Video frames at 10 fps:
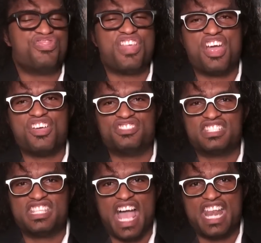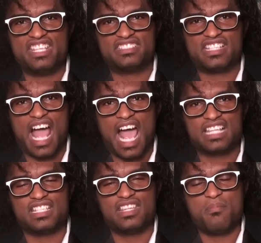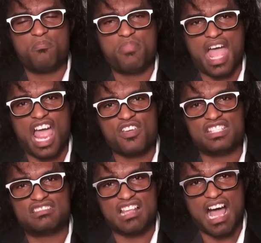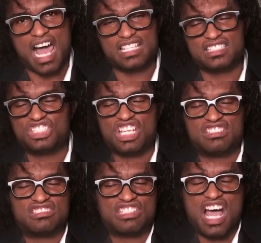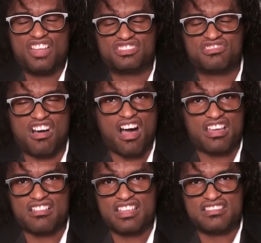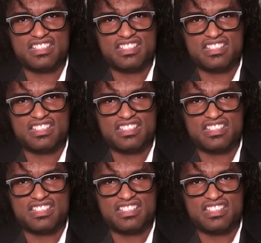There's a tenor sax and a berry sax. It just sounds darker and